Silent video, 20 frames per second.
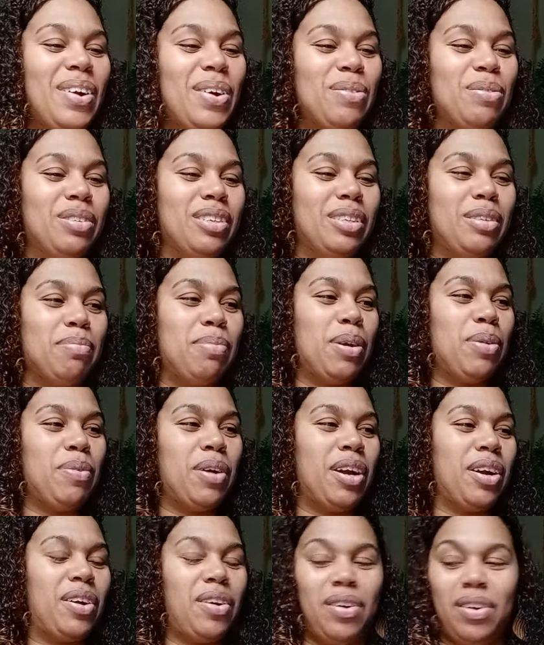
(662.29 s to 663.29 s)
What's the
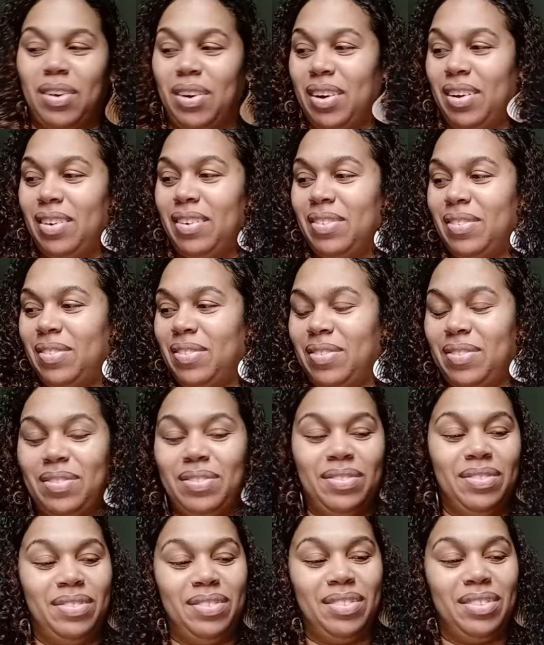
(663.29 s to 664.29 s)
beware card?
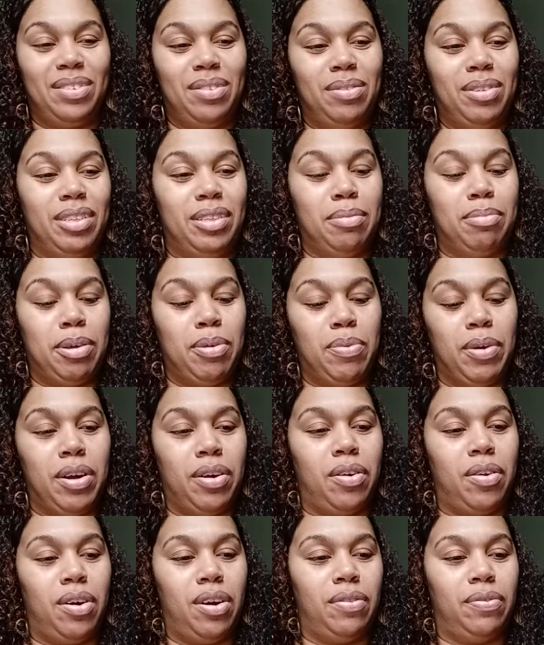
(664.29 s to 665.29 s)
What's the beware
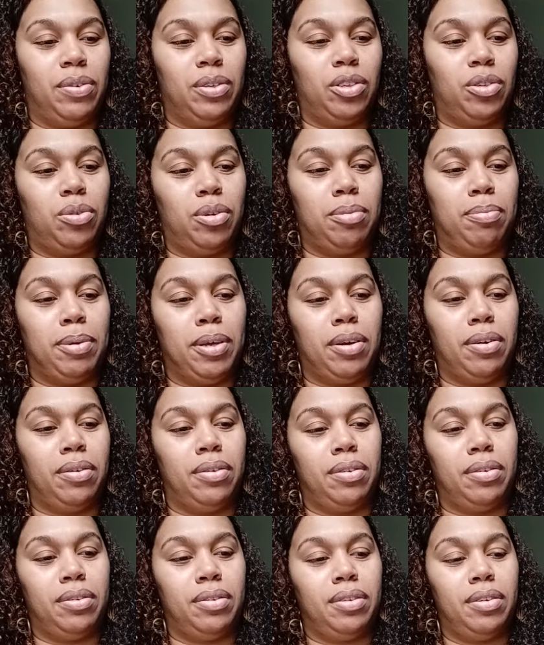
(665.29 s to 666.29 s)
card for Scorpio?
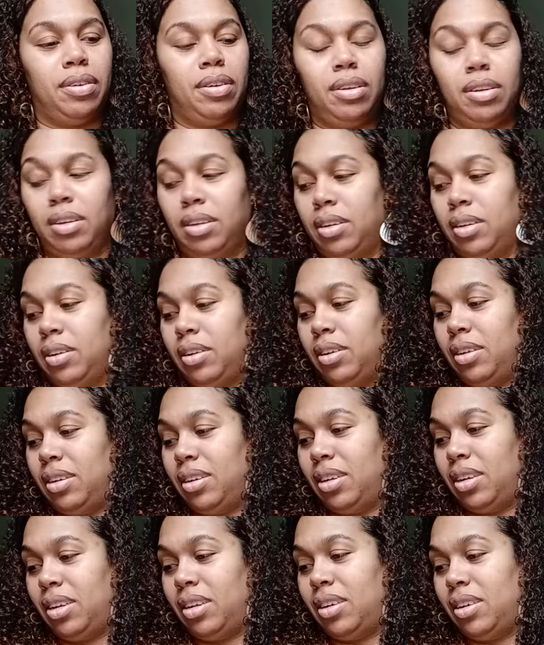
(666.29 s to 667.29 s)

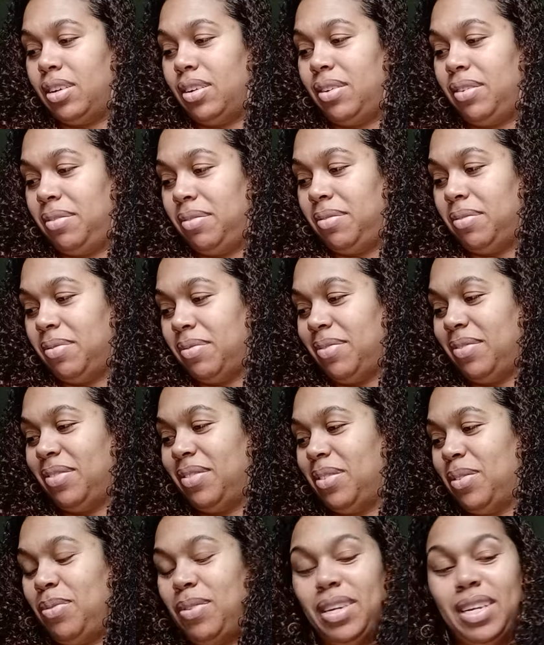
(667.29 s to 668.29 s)
Uh,
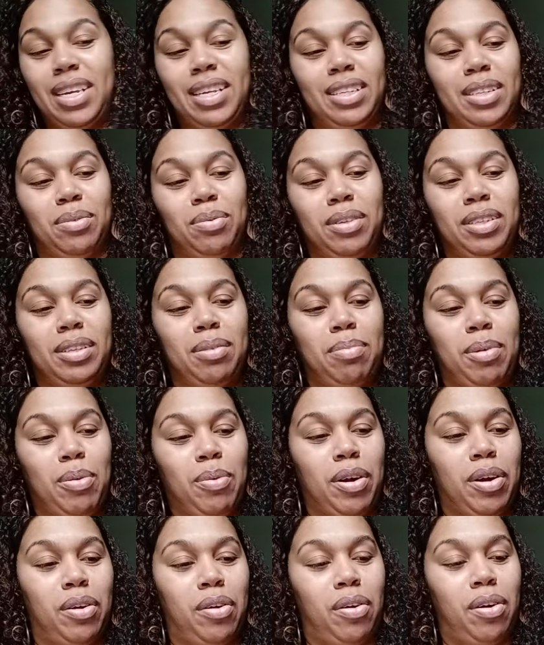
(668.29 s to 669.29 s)
what is it? What's the
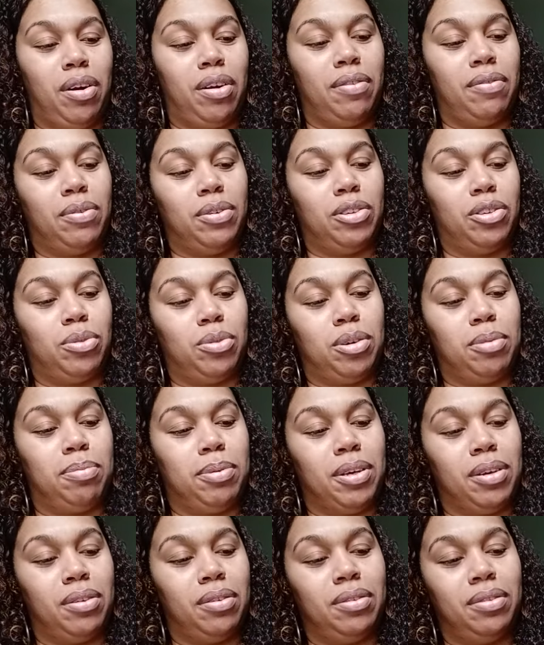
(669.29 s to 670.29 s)
beware card for
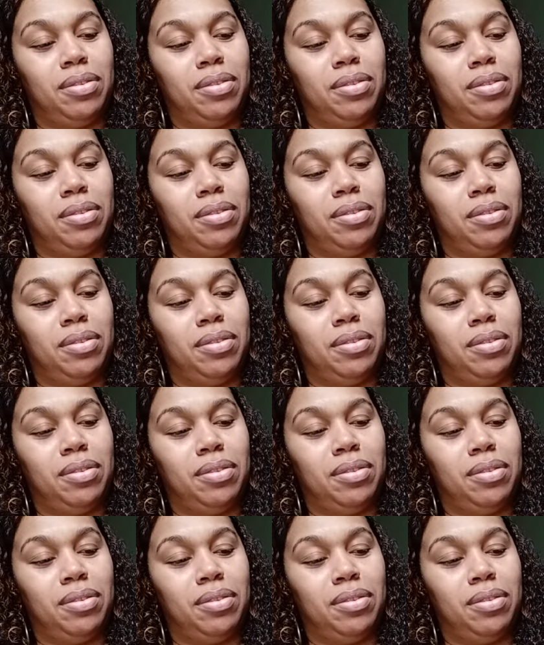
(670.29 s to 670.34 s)
Scorpio?